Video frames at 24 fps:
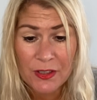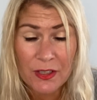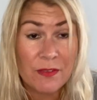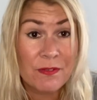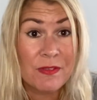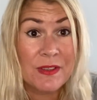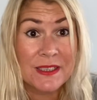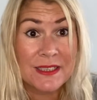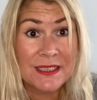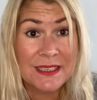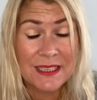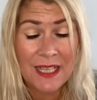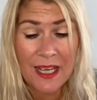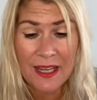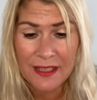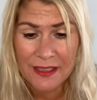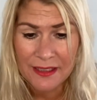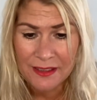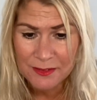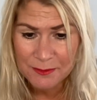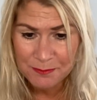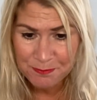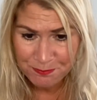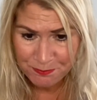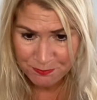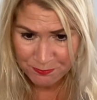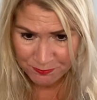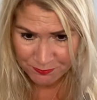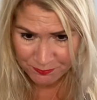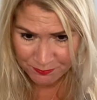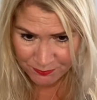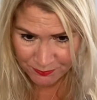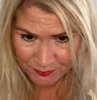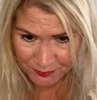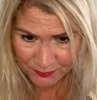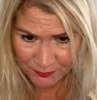of the sane
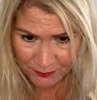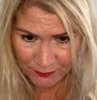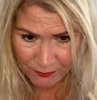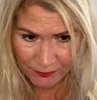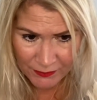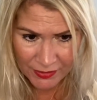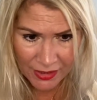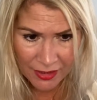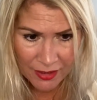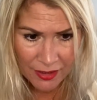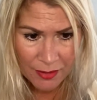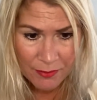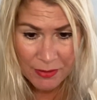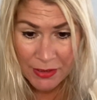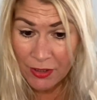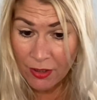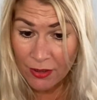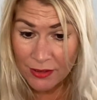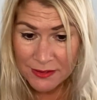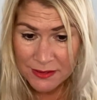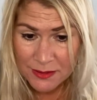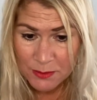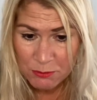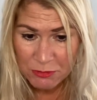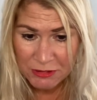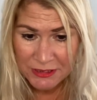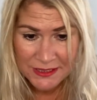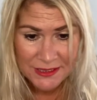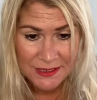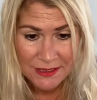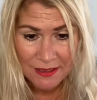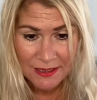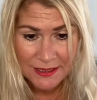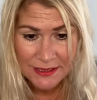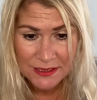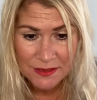and customary
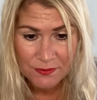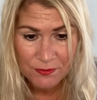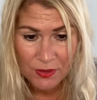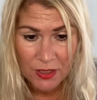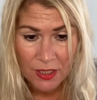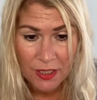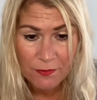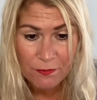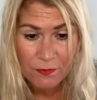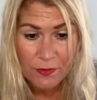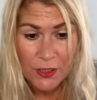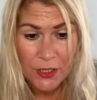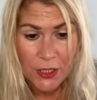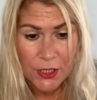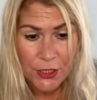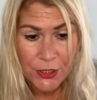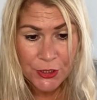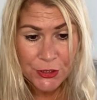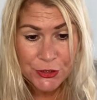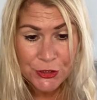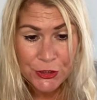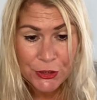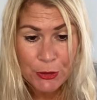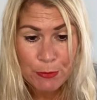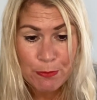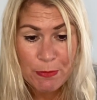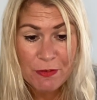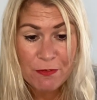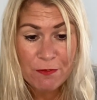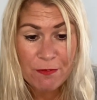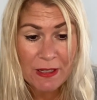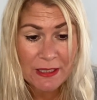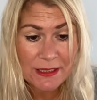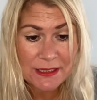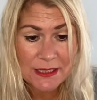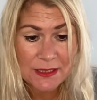sides of life, to whom the
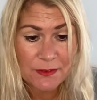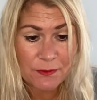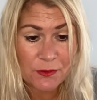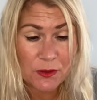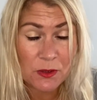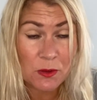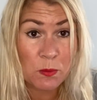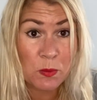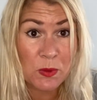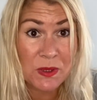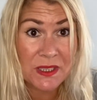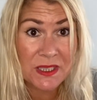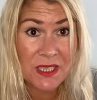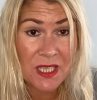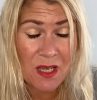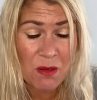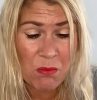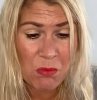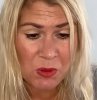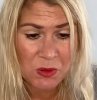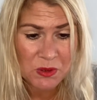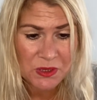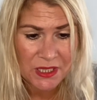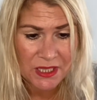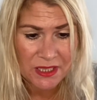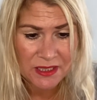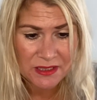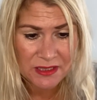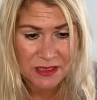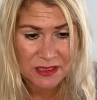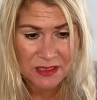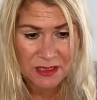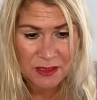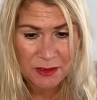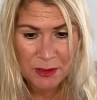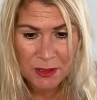fanciful was the
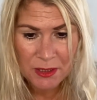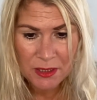immodest.